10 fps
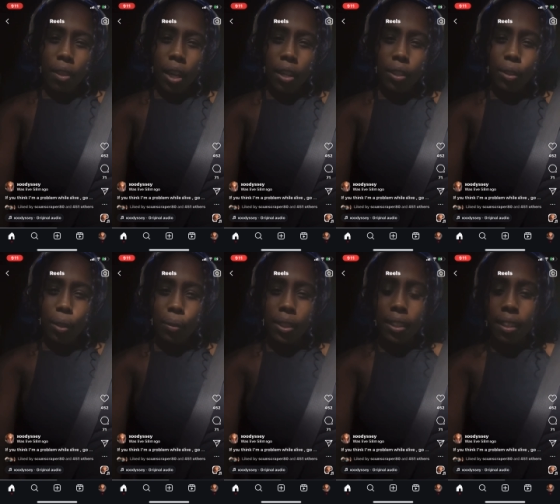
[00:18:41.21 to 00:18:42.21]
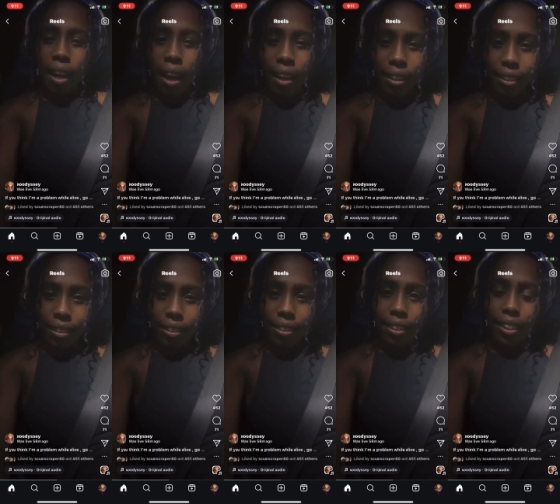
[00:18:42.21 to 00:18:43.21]
there's no denying
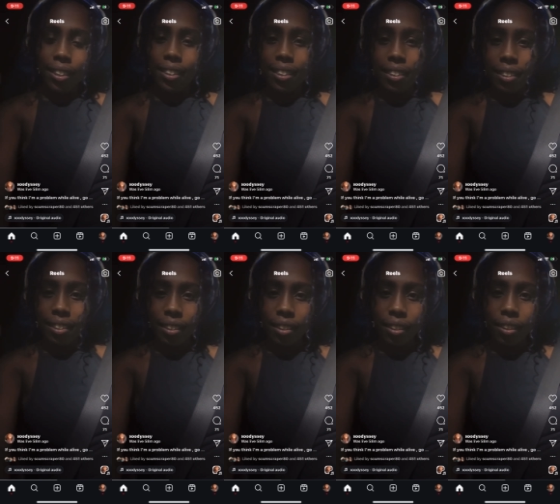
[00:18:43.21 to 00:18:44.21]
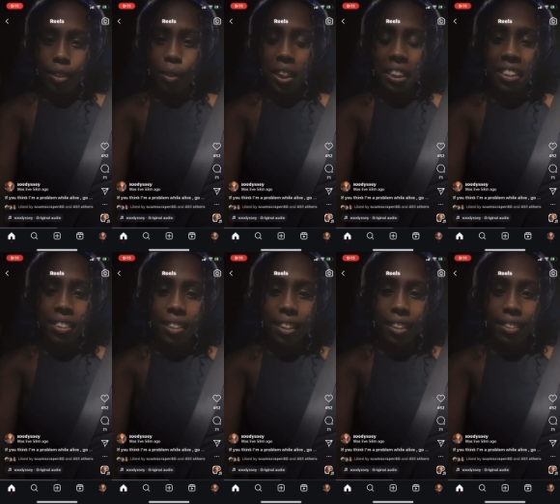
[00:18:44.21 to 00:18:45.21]
it. You can
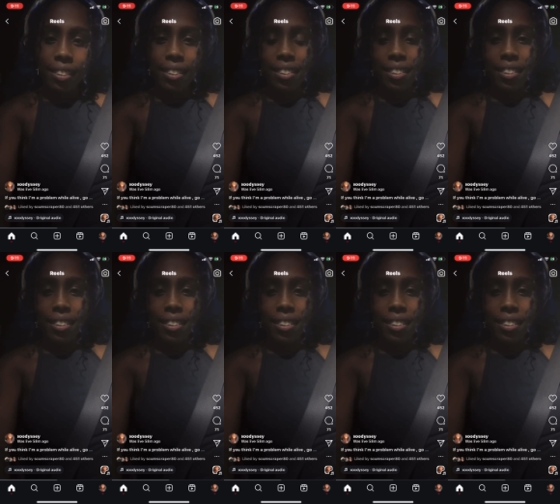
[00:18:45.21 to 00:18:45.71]
see it.